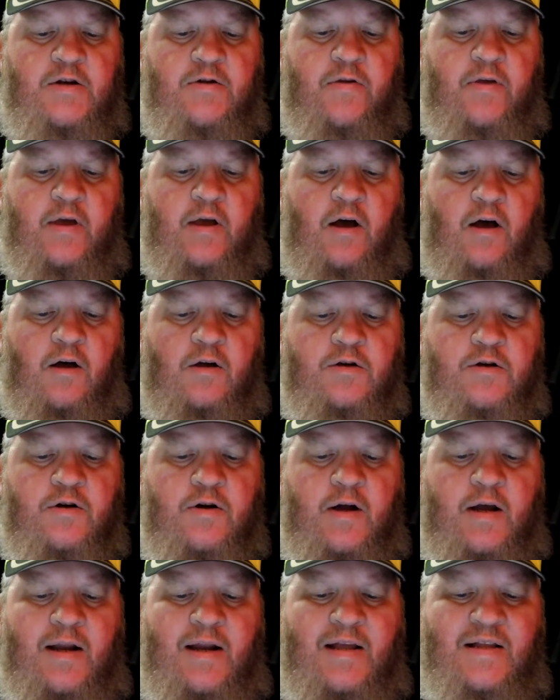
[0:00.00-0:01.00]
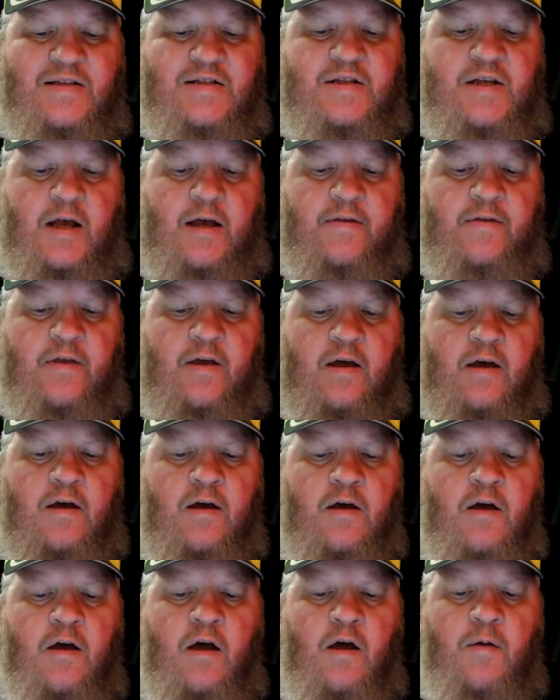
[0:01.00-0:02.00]
to the altar and inside the
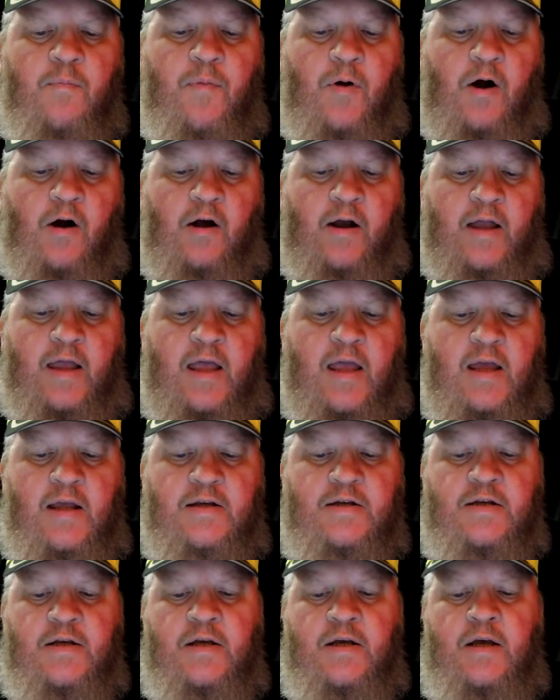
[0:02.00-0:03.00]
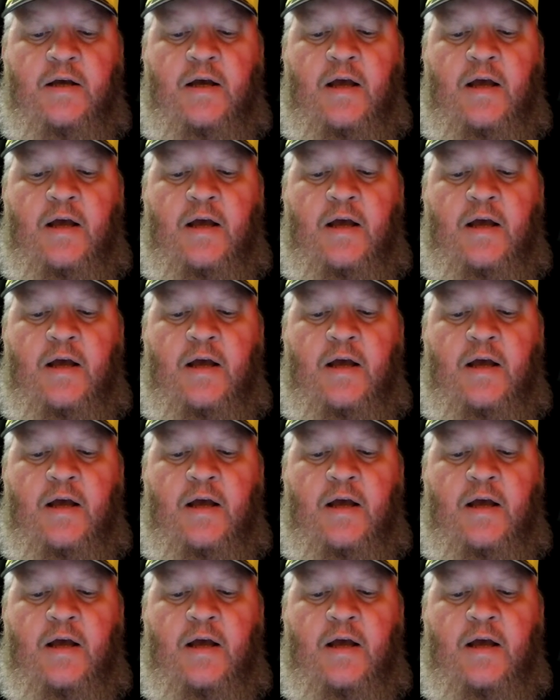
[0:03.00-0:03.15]
parakeet.